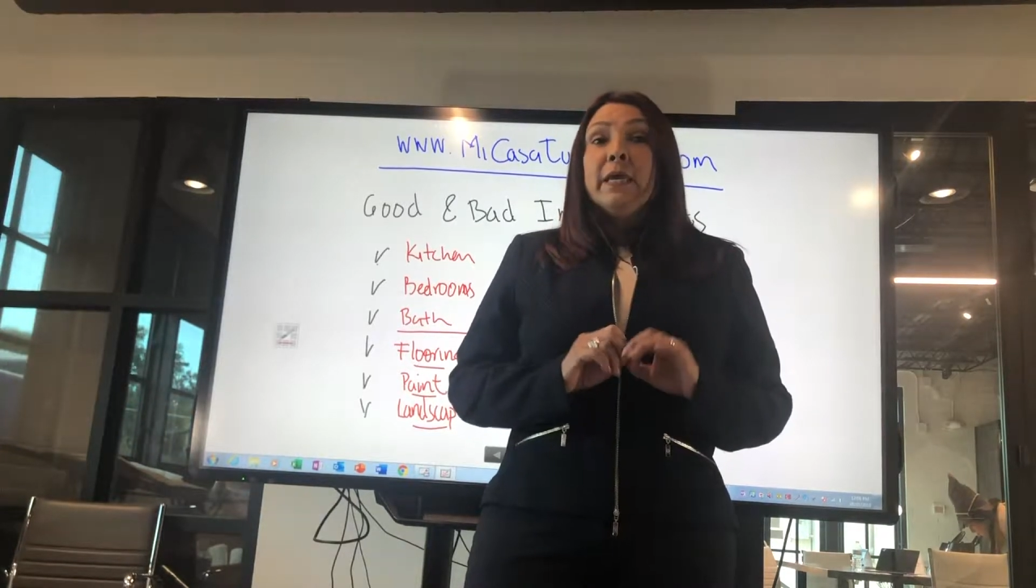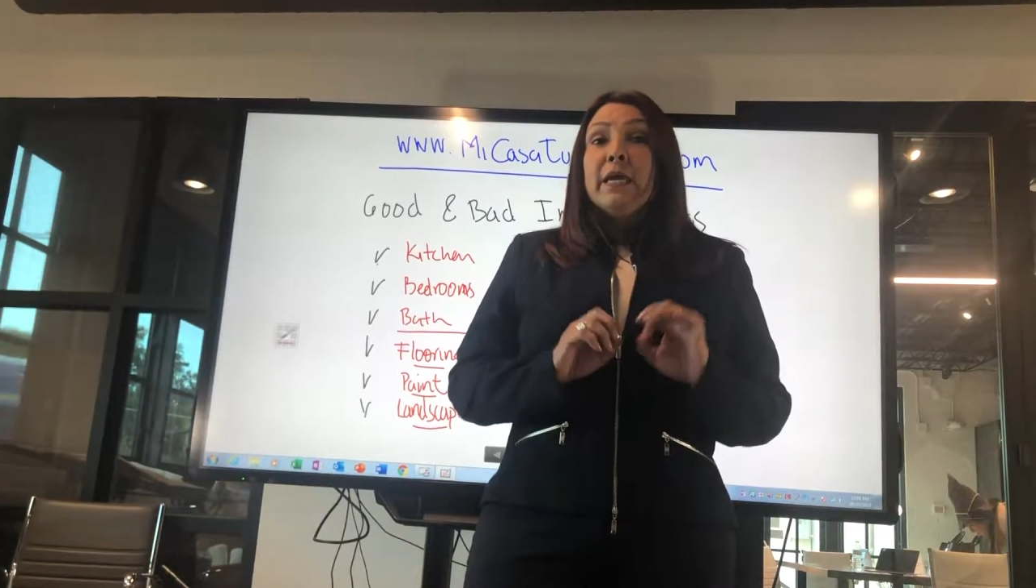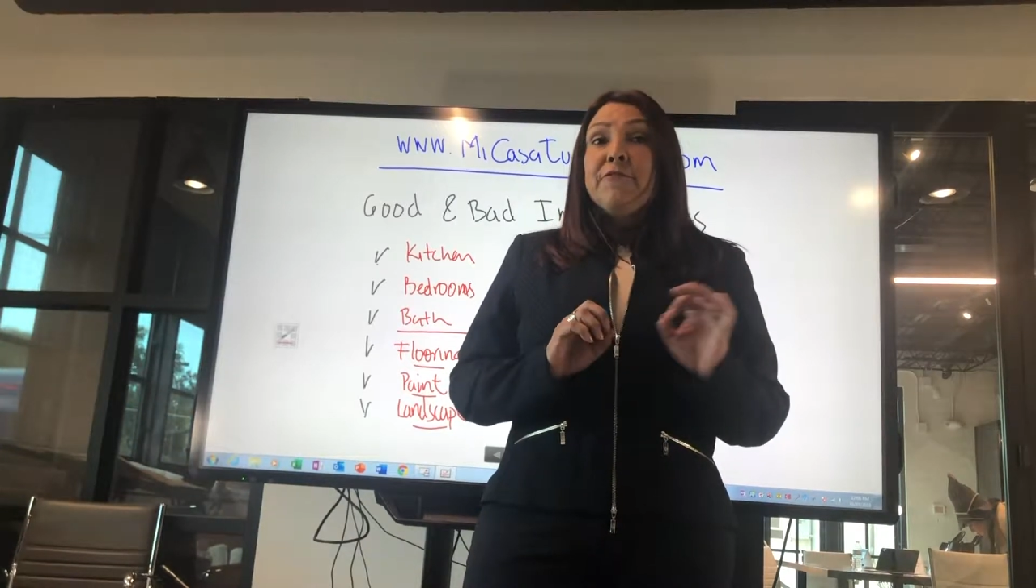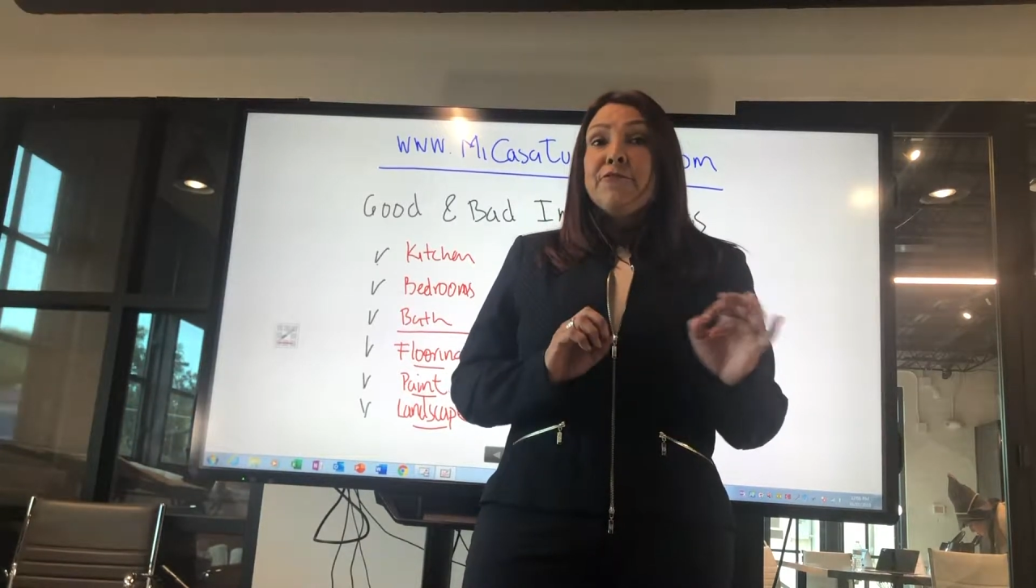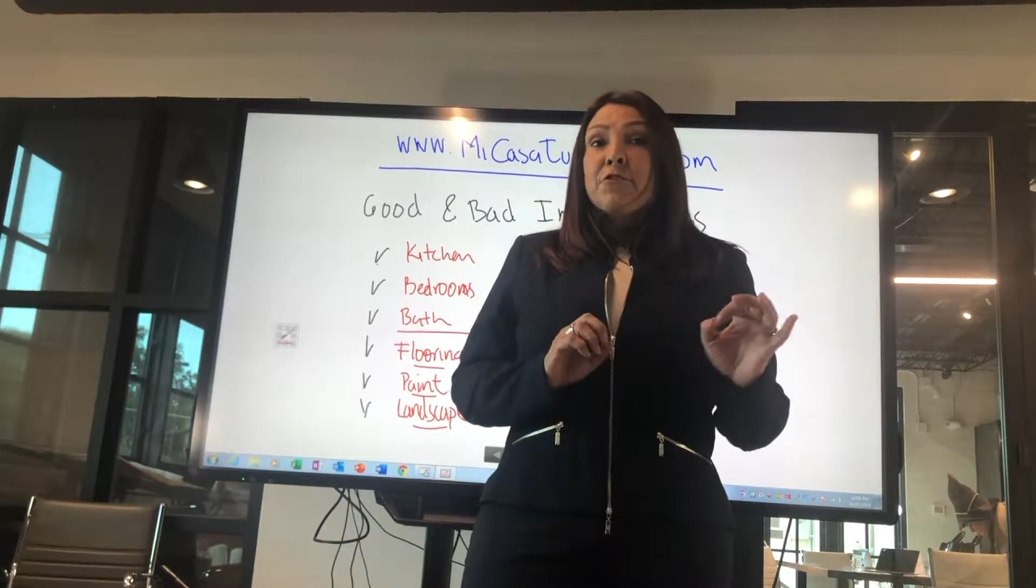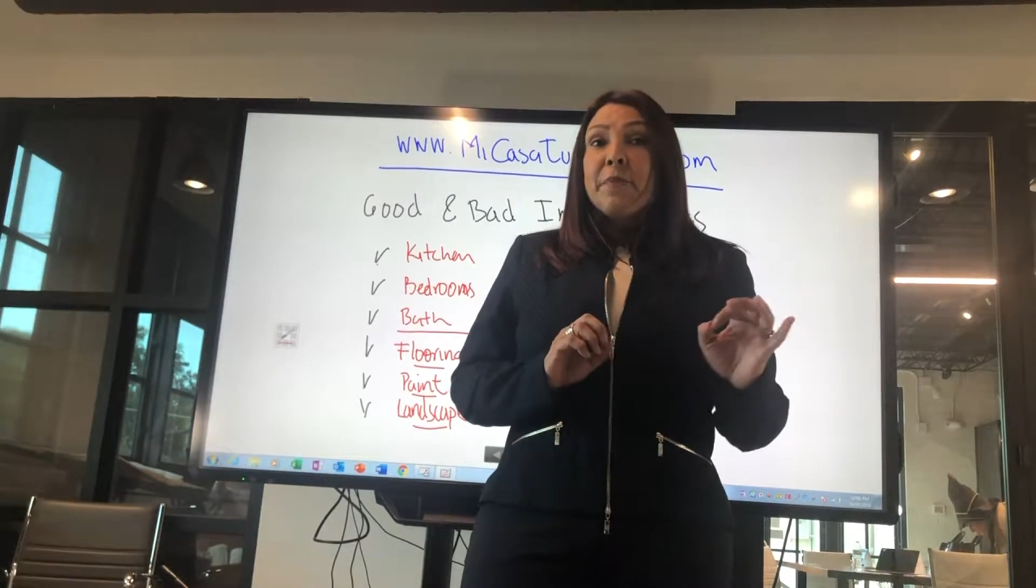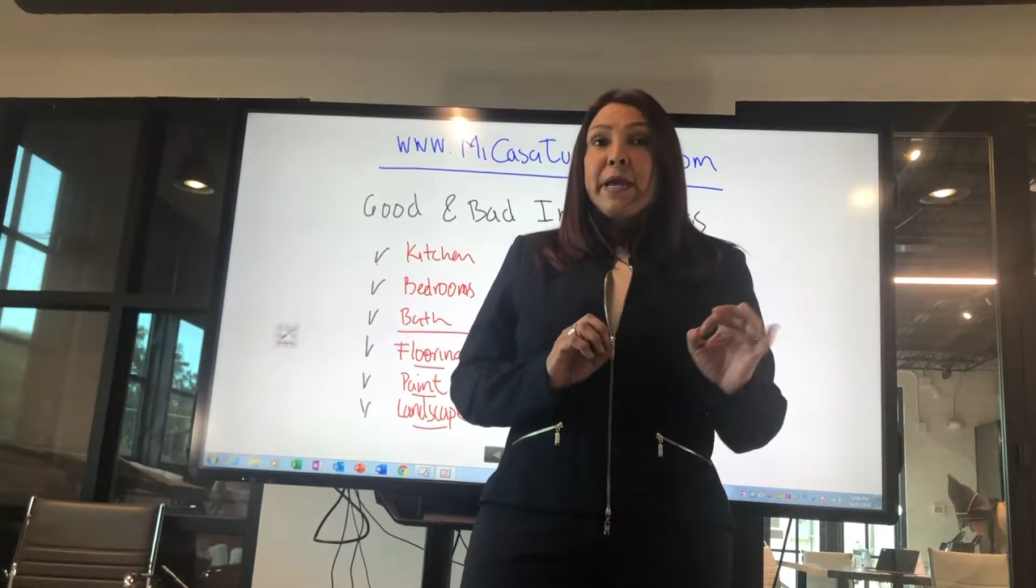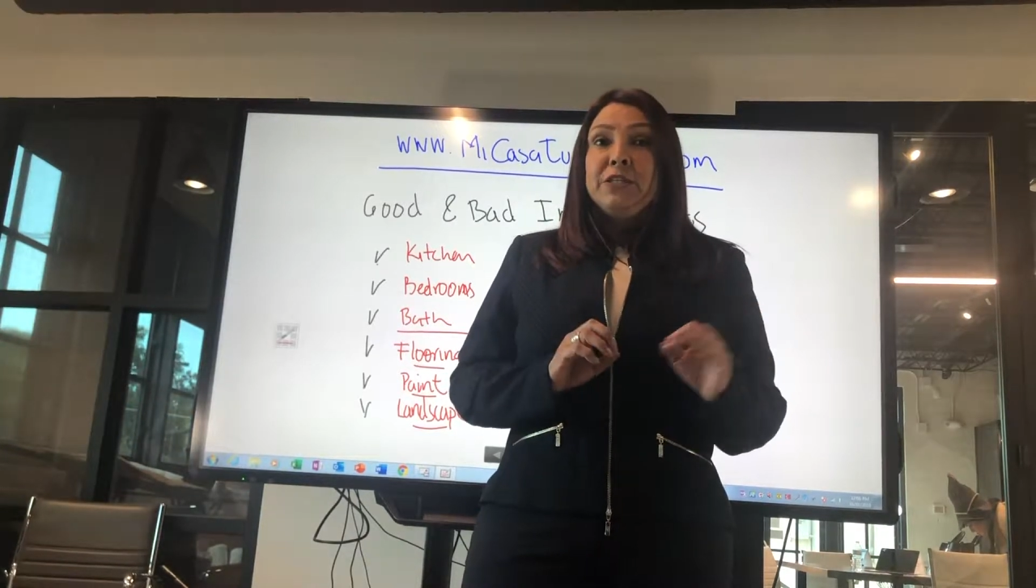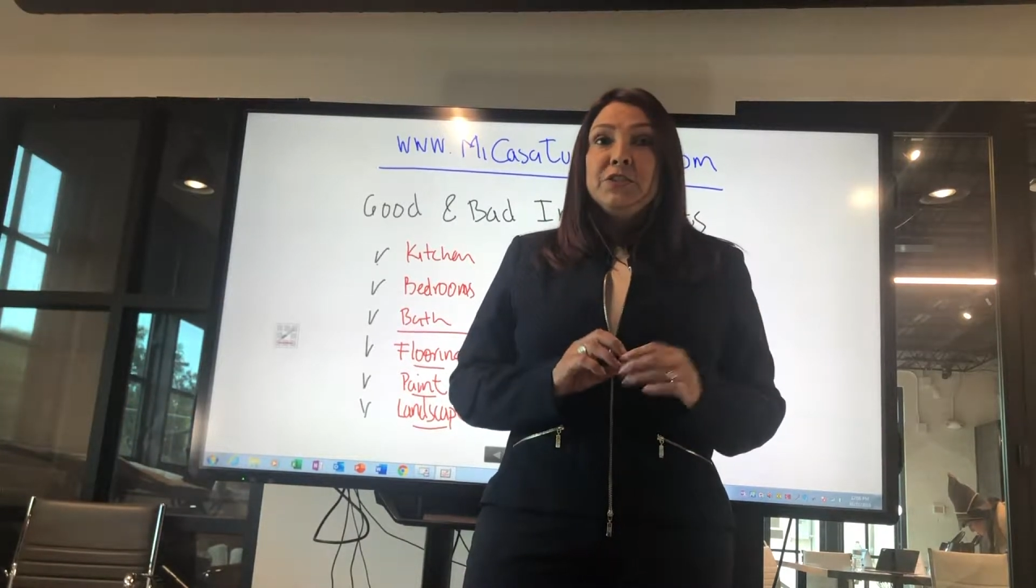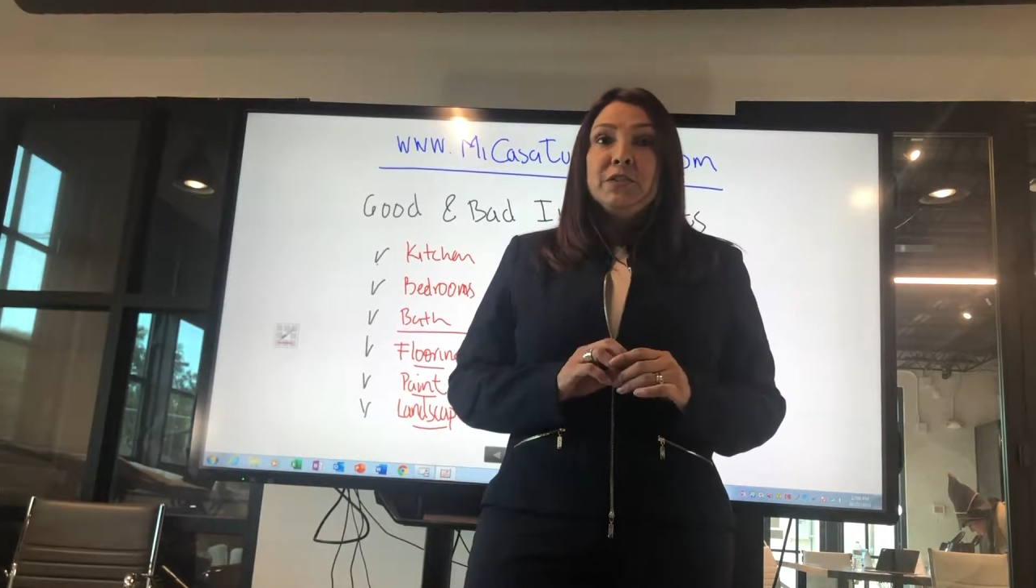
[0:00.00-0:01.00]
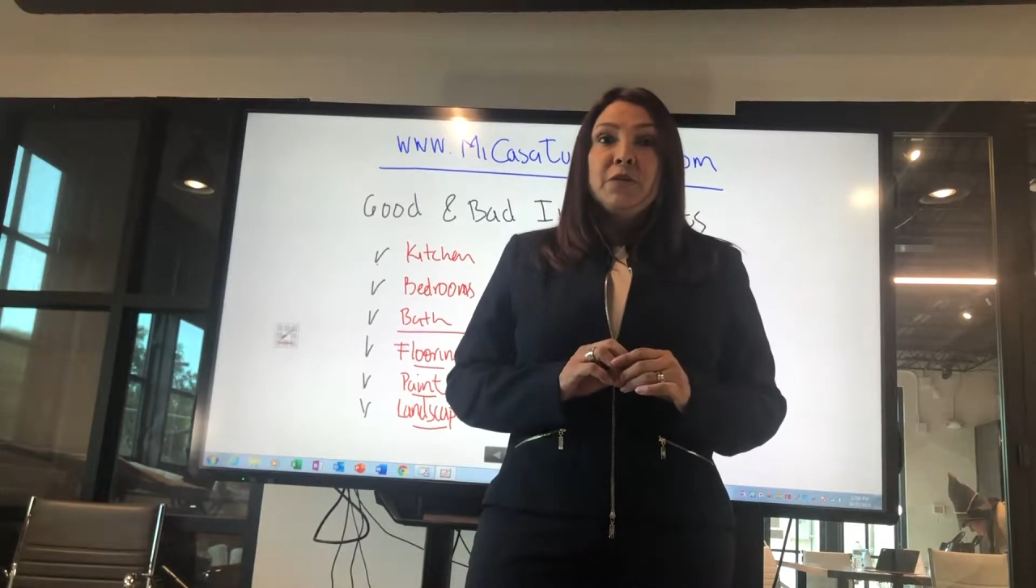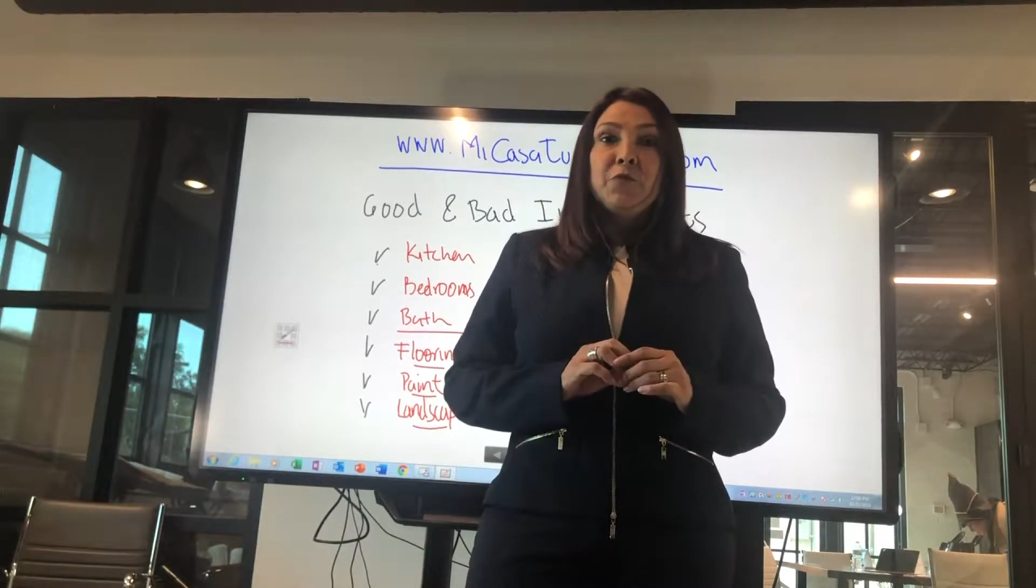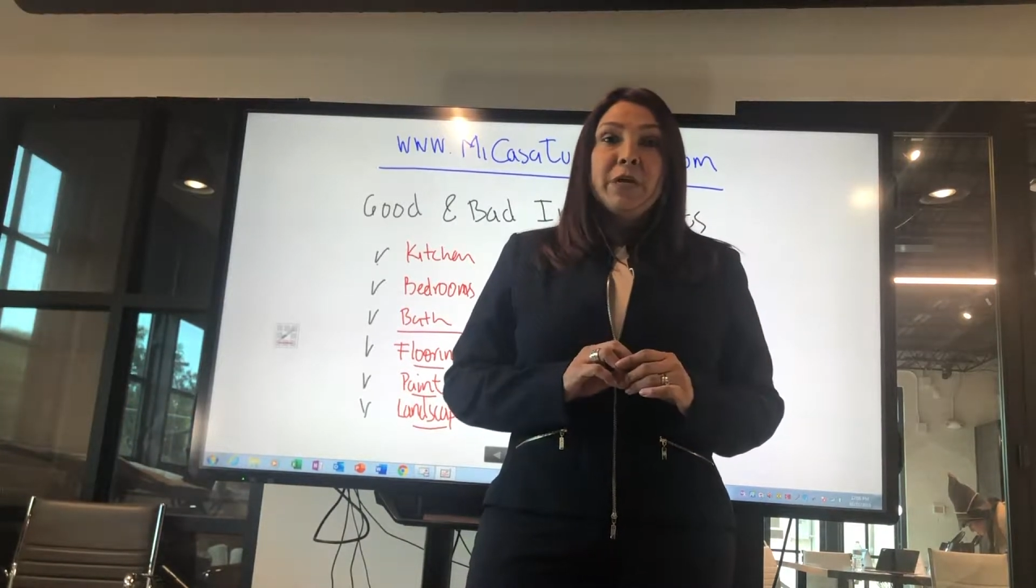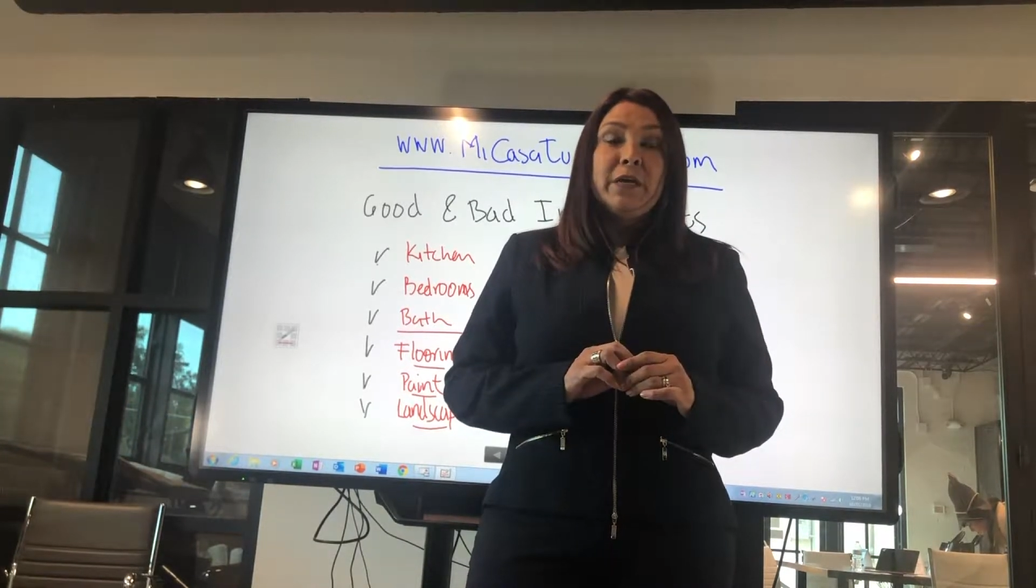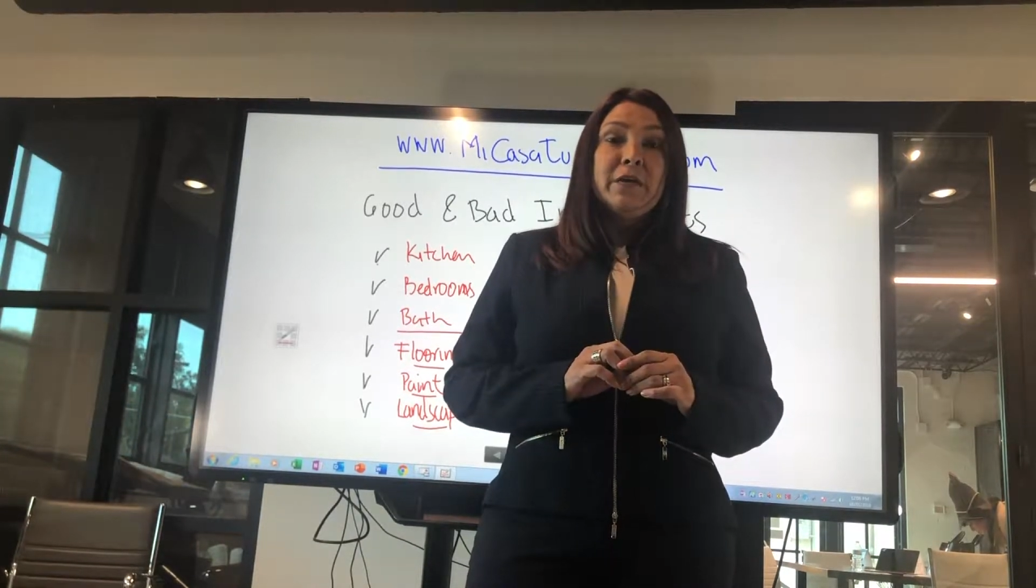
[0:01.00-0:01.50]
information that
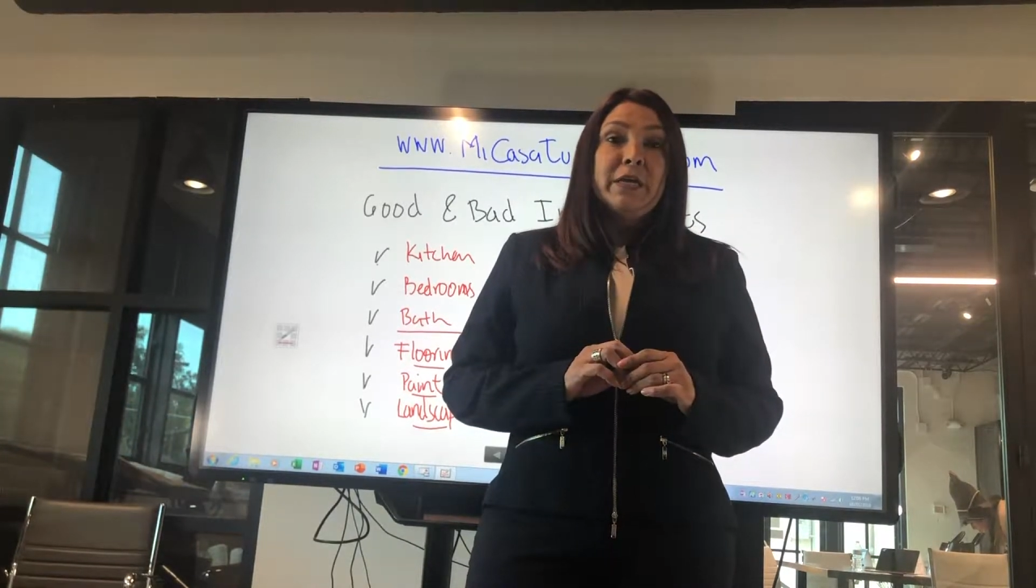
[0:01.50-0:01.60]
we are